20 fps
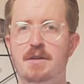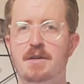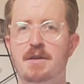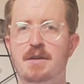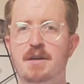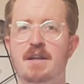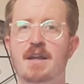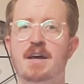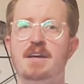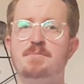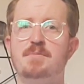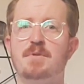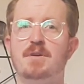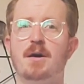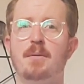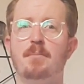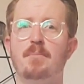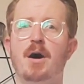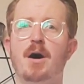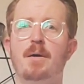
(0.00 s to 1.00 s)
it has
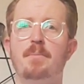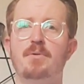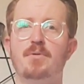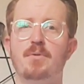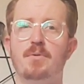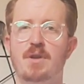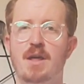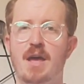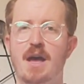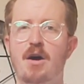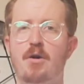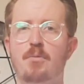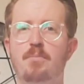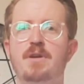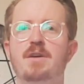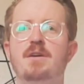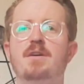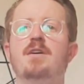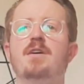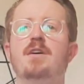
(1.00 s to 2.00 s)
become popular now
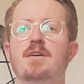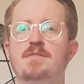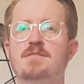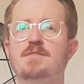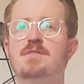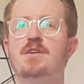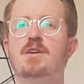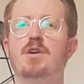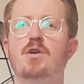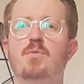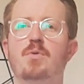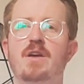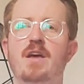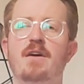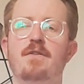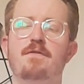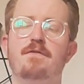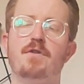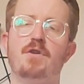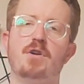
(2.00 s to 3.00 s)
because we
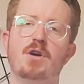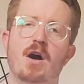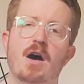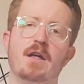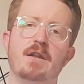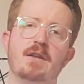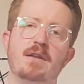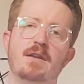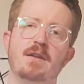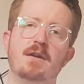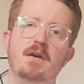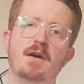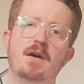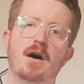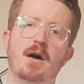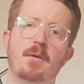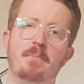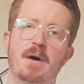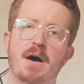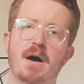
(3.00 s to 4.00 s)
have forgotten
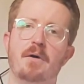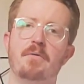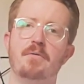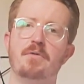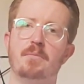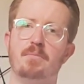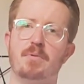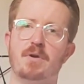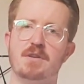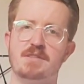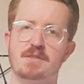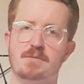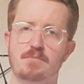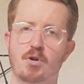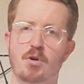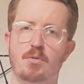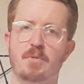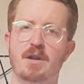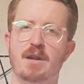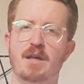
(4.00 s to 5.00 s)
about the present
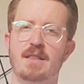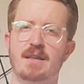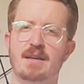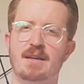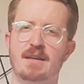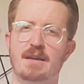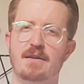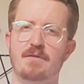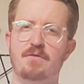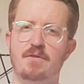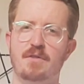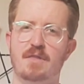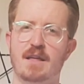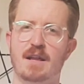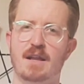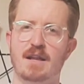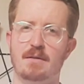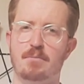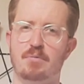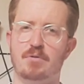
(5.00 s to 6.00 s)
moment and the gift that
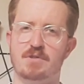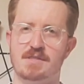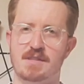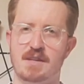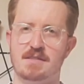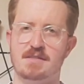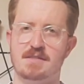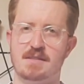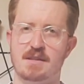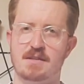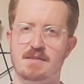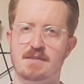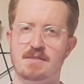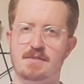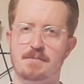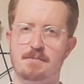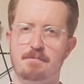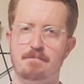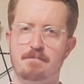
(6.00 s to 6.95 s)
it presents us.